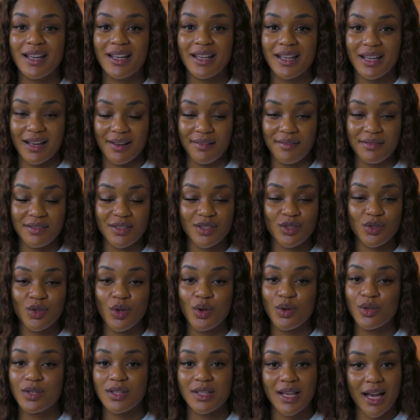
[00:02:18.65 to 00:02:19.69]
gifts,
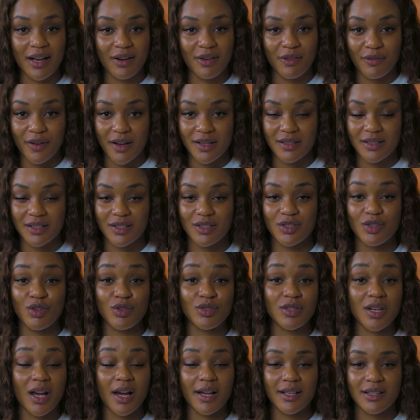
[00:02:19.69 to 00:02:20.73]
those sacrifices,
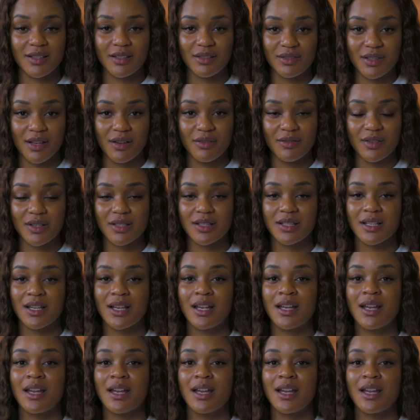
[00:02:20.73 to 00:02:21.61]
those acts of service